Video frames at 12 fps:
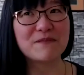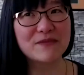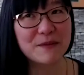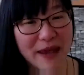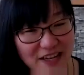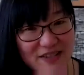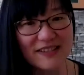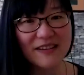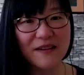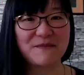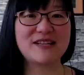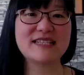The patients
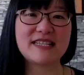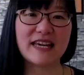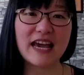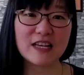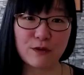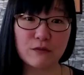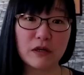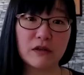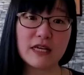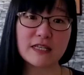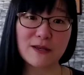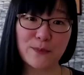community has been
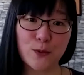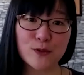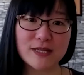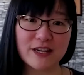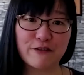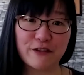really supportive,